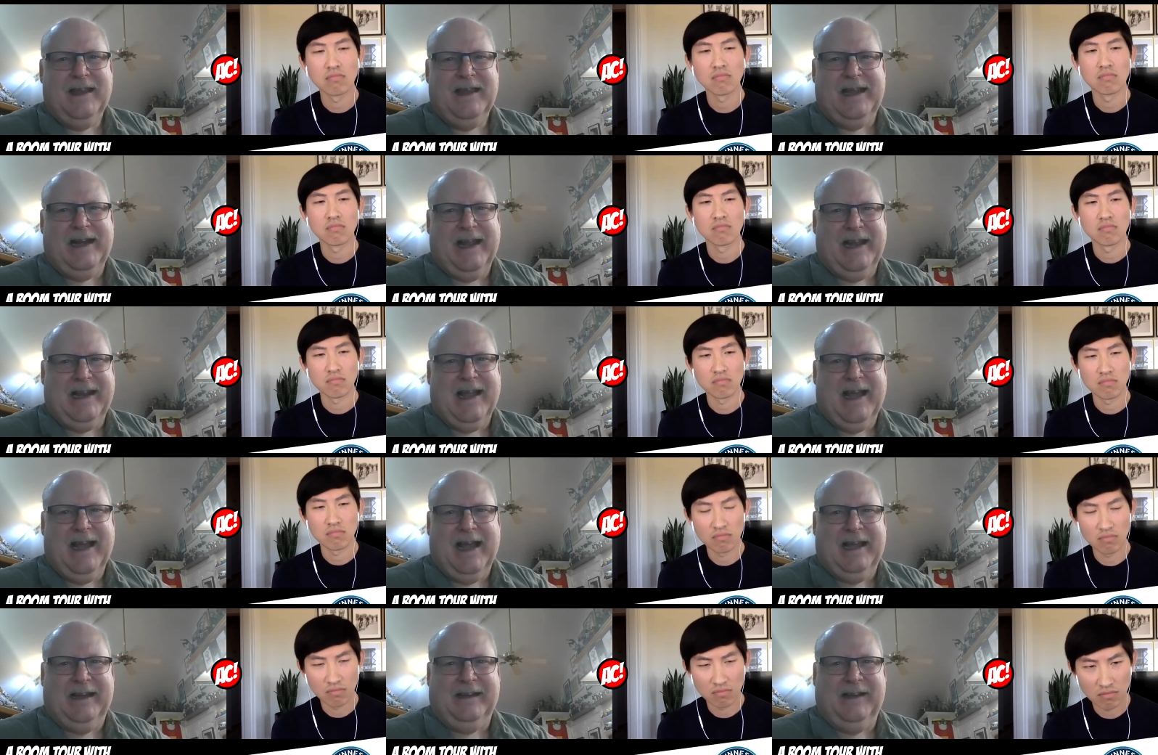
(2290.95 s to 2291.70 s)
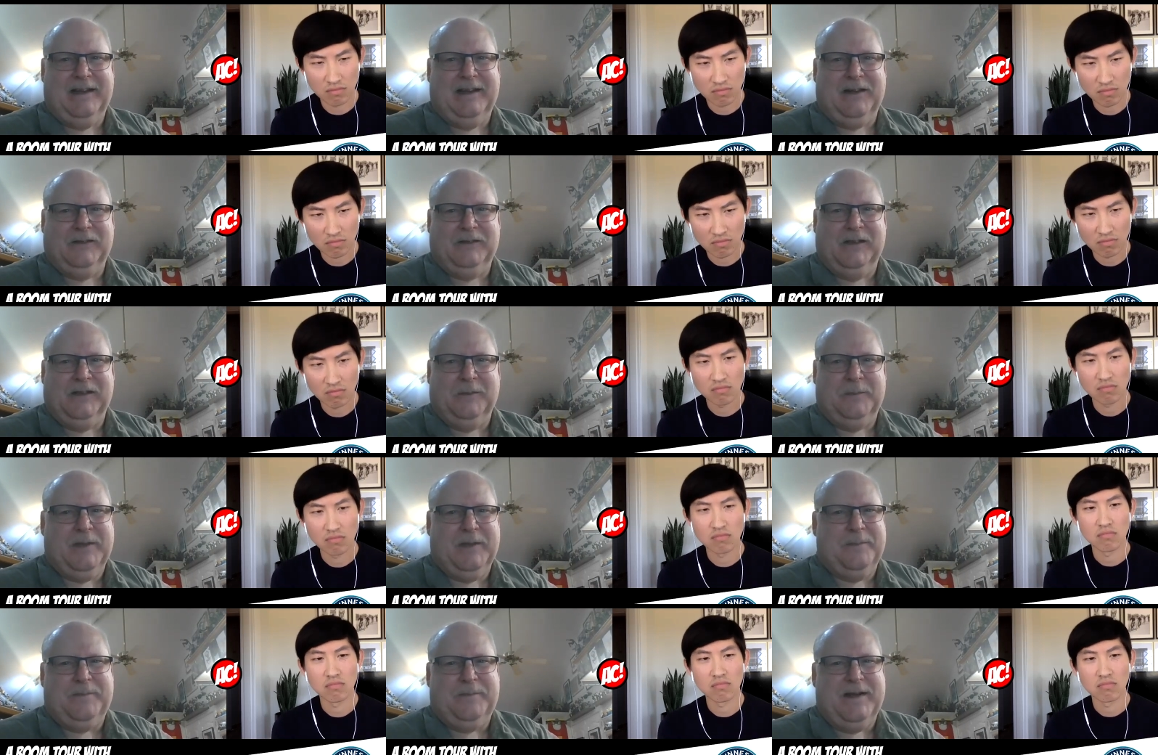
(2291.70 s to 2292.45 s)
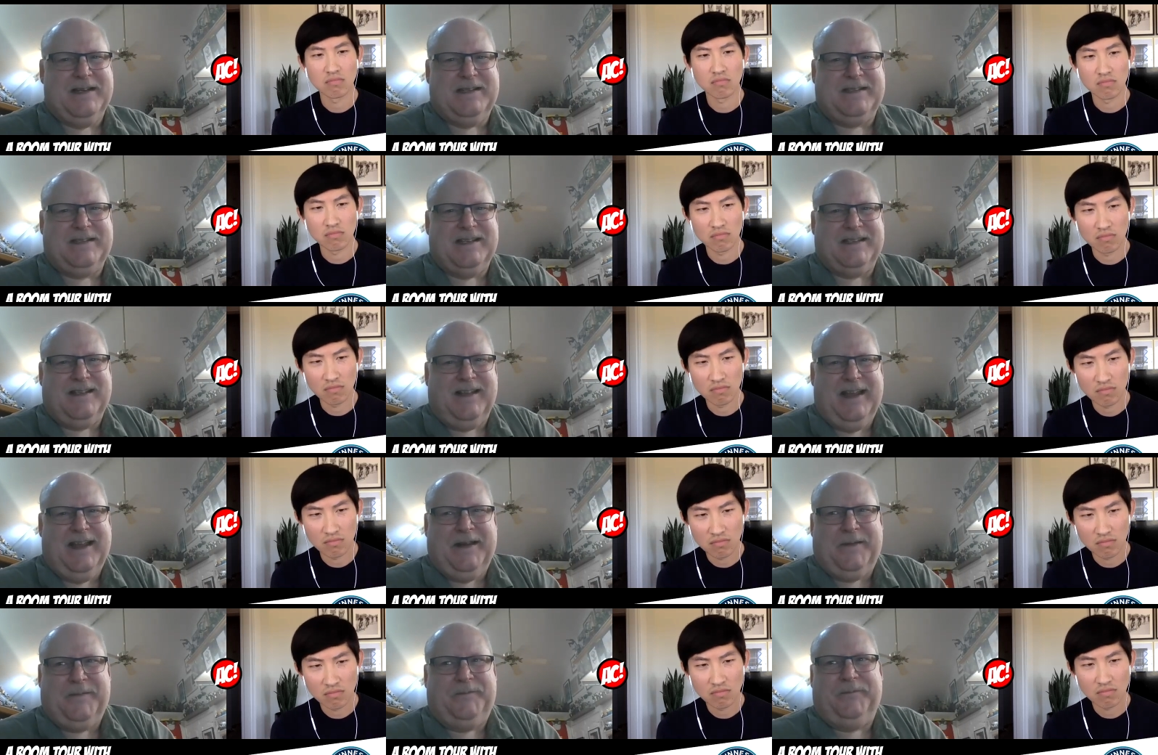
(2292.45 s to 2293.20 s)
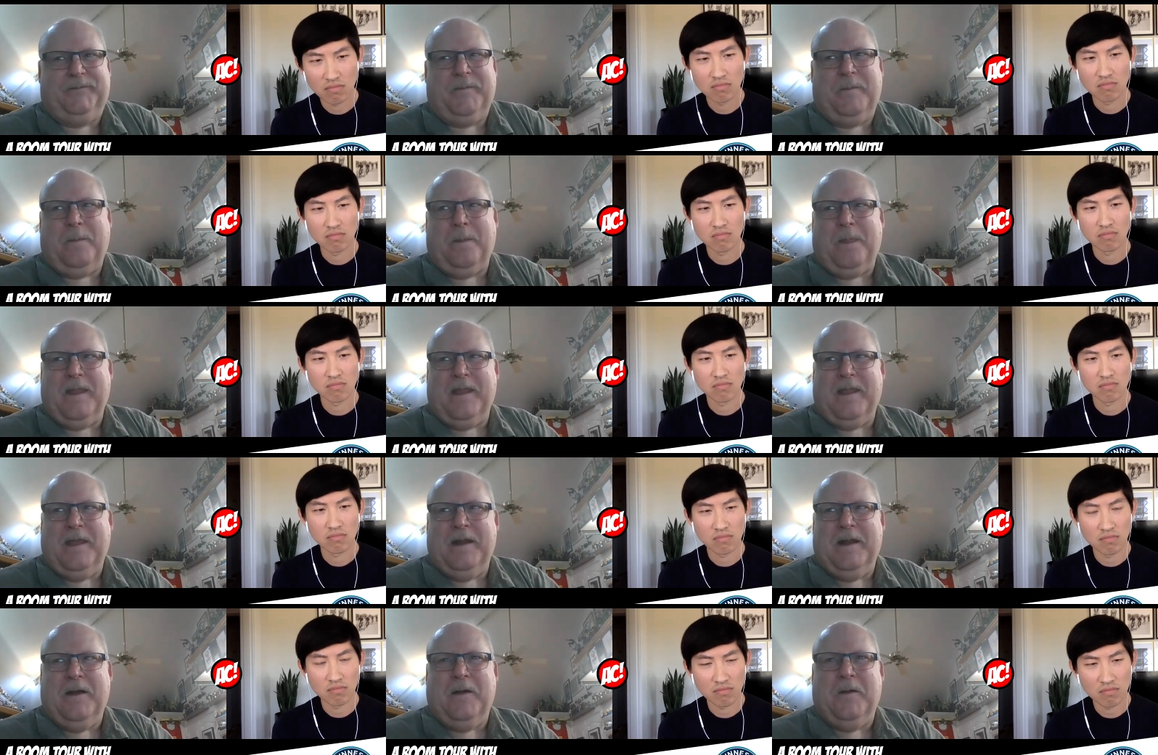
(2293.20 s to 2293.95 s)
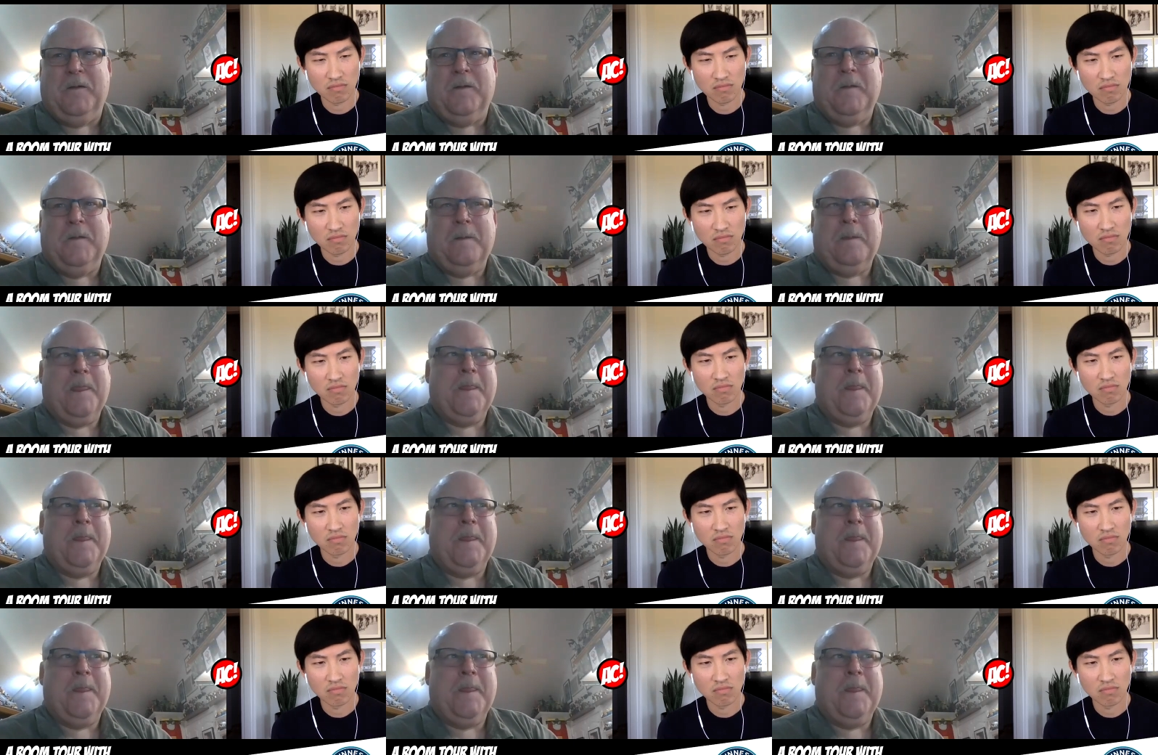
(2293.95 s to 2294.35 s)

Speaker 1: and i got like a little bit but it's just like you know